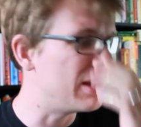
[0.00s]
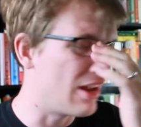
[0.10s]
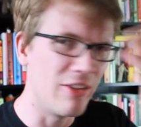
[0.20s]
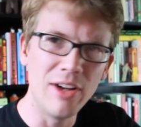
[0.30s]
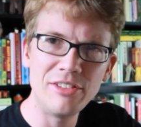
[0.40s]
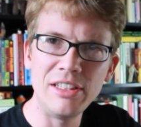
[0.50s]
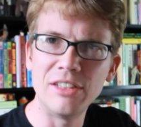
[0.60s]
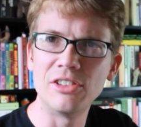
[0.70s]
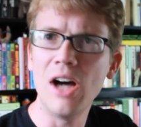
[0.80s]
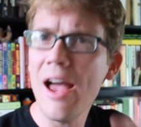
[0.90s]
but nonetheless he
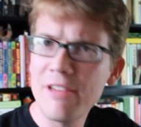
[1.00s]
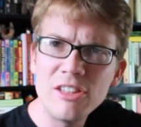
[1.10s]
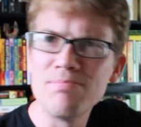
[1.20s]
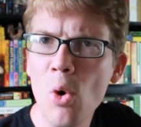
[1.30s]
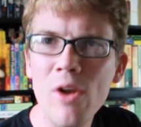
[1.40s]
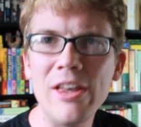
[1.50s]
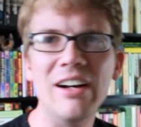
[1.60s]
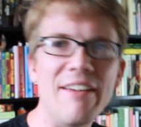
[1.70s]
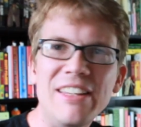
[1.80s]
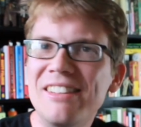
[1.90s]
is alive. He's more than
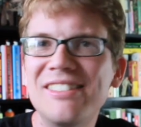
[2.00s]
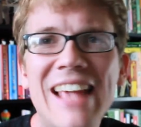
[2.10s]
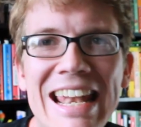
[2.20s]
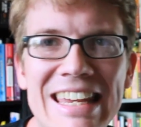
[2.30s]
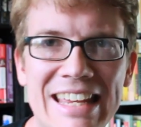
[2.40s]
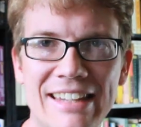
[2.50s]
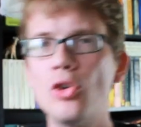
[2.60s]
alive, he's sentient.